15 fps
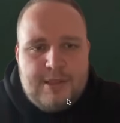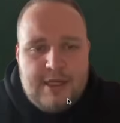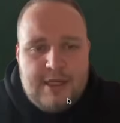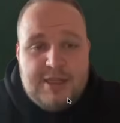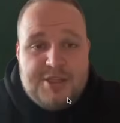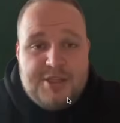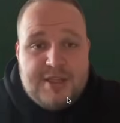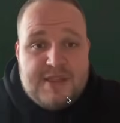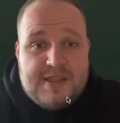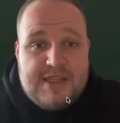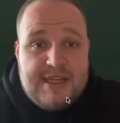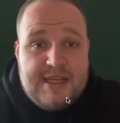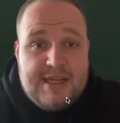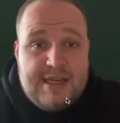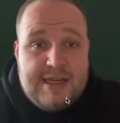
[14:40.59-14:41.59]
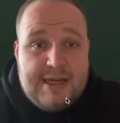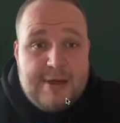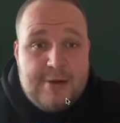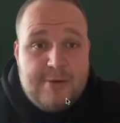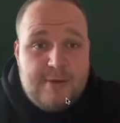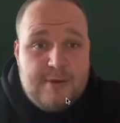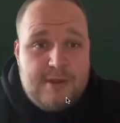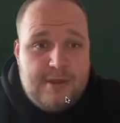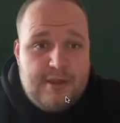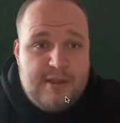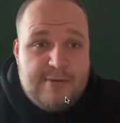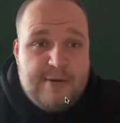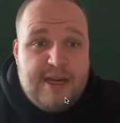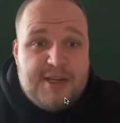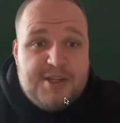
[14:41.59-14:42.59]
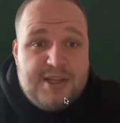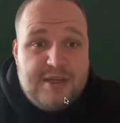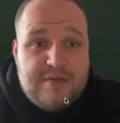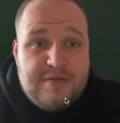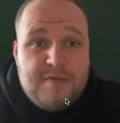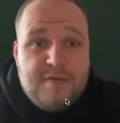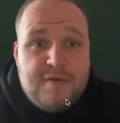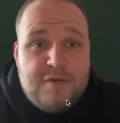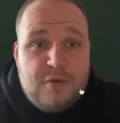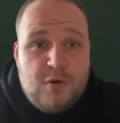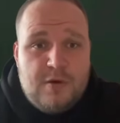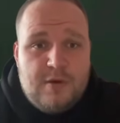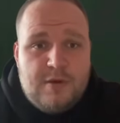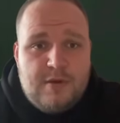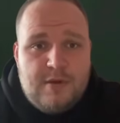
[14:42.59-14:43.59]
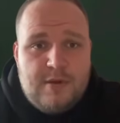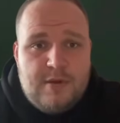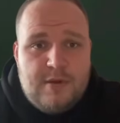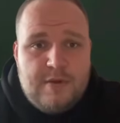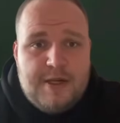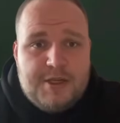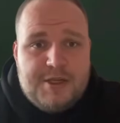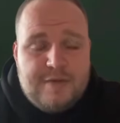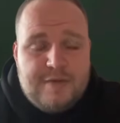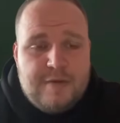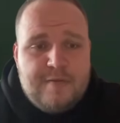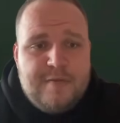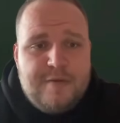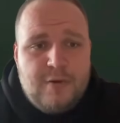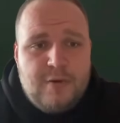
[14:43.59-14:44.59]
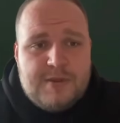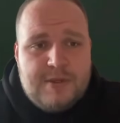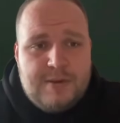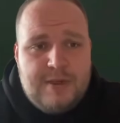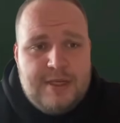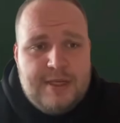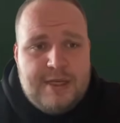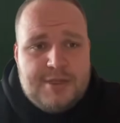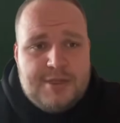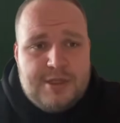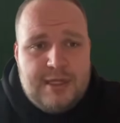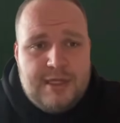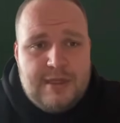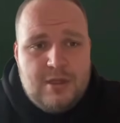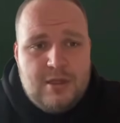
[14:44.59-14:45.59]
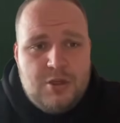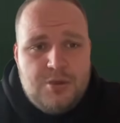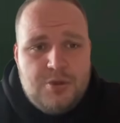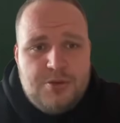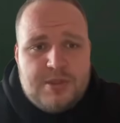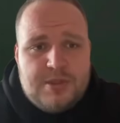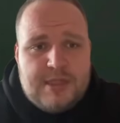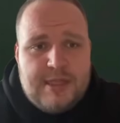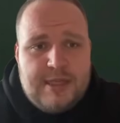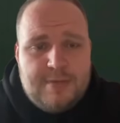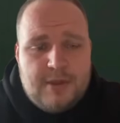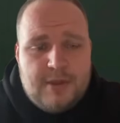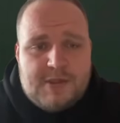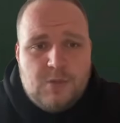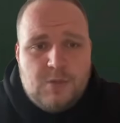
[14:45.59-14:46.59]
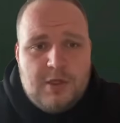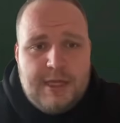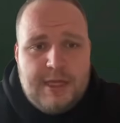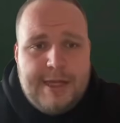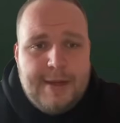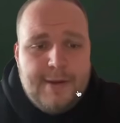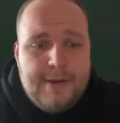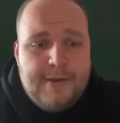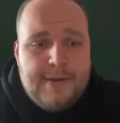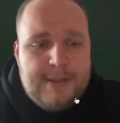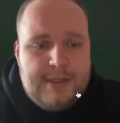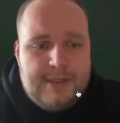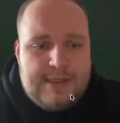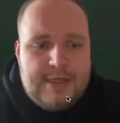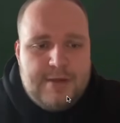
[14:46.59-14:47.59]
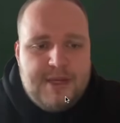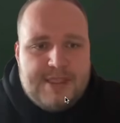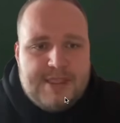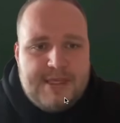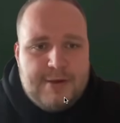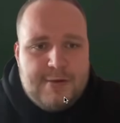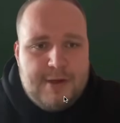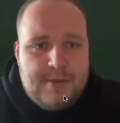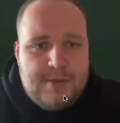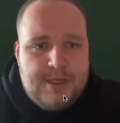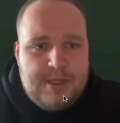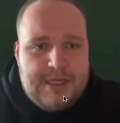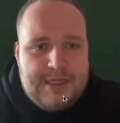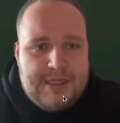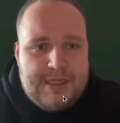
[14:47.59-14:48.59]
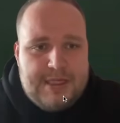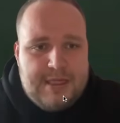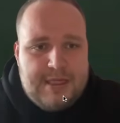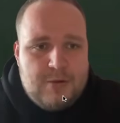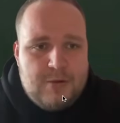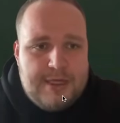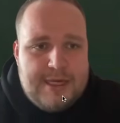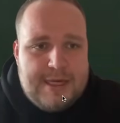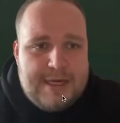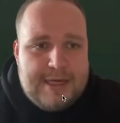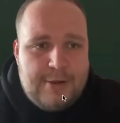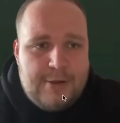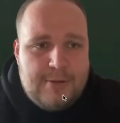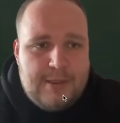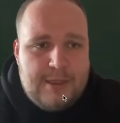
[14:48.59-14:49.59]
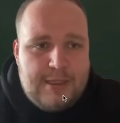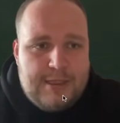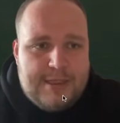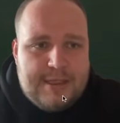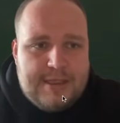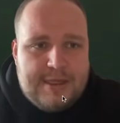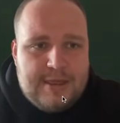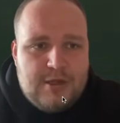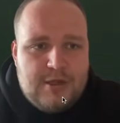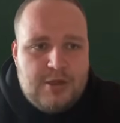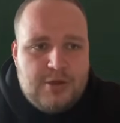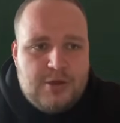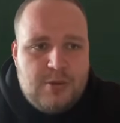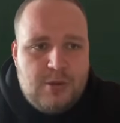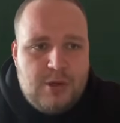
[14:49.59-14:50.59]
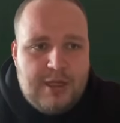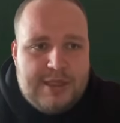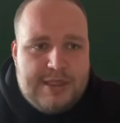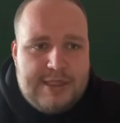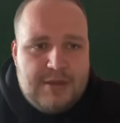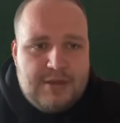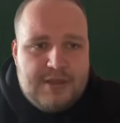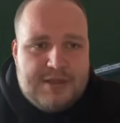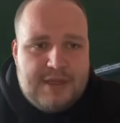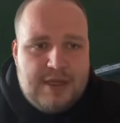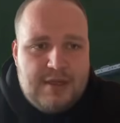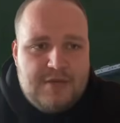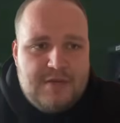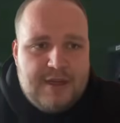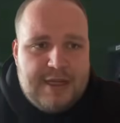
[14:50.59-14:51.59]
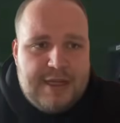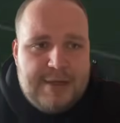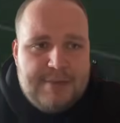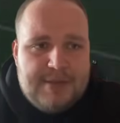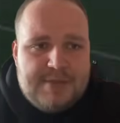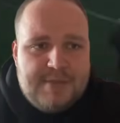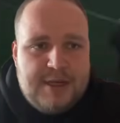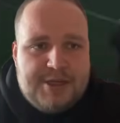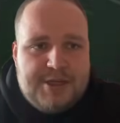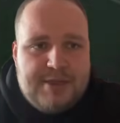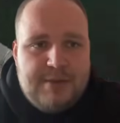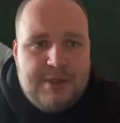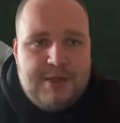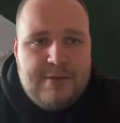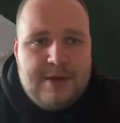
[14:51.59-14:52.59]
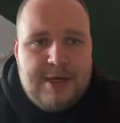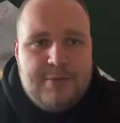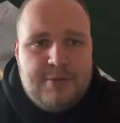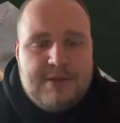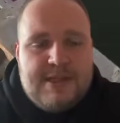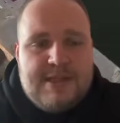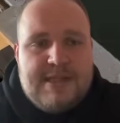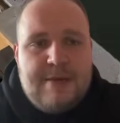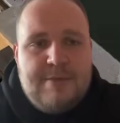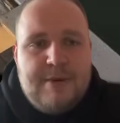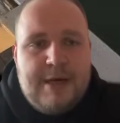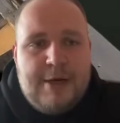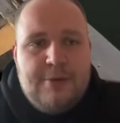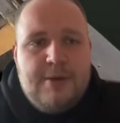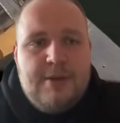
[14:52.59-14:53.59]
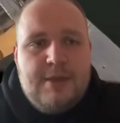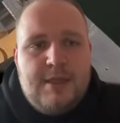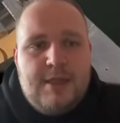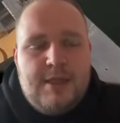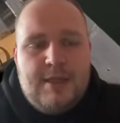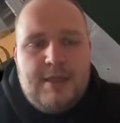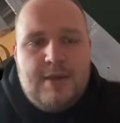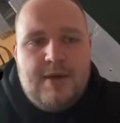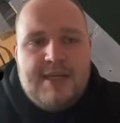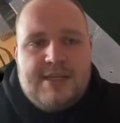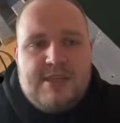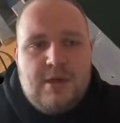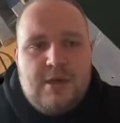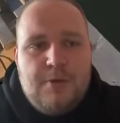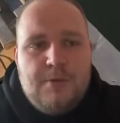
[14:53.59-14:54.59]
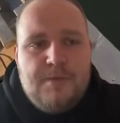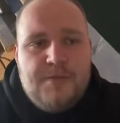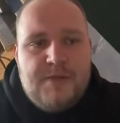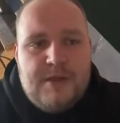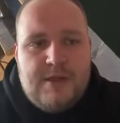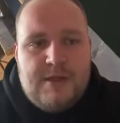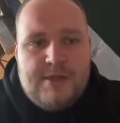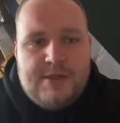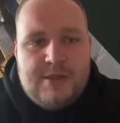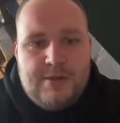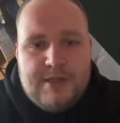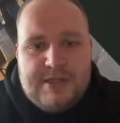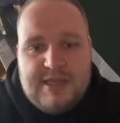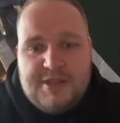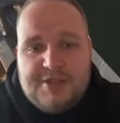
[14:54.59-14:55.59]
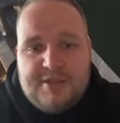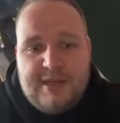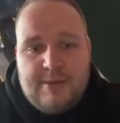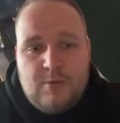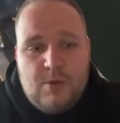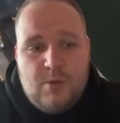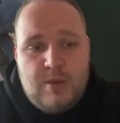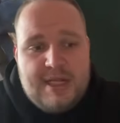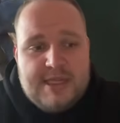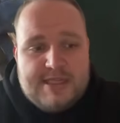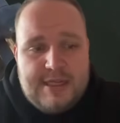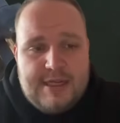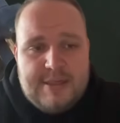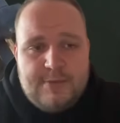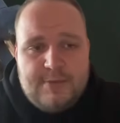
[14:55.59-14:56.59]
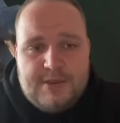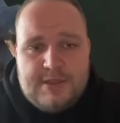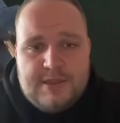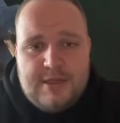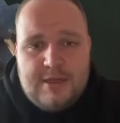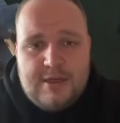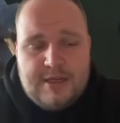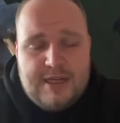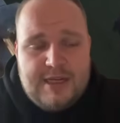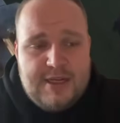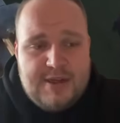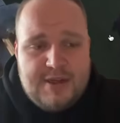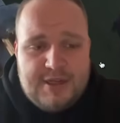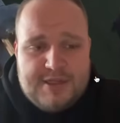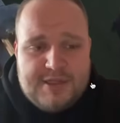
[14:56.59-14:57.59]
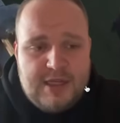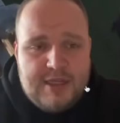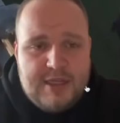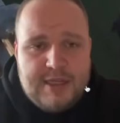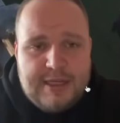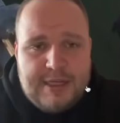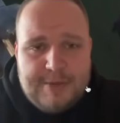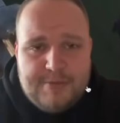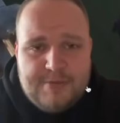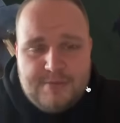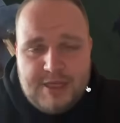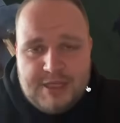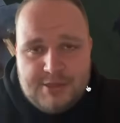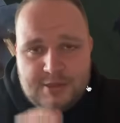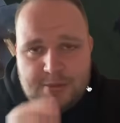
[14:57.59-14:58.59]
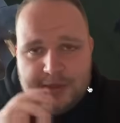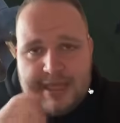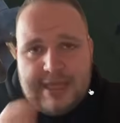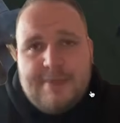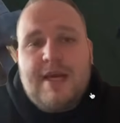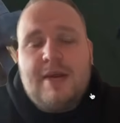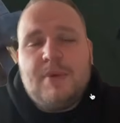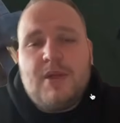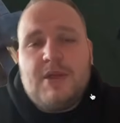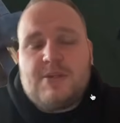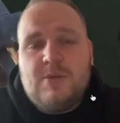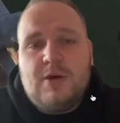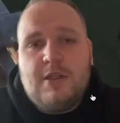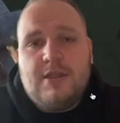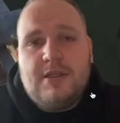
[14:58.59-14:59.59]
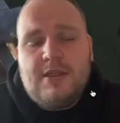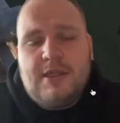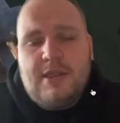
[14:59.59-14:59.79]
And as you can see now, they're actually a front four. they're actually a front four, so Lynn actually lose their +1 here. So it makes it incredibly difficult now to get good quality on the turn of the game, especially when they're able to step out like so. So essentially, what we said was, okay, you're going to turn the game, make sure that we keep that +1.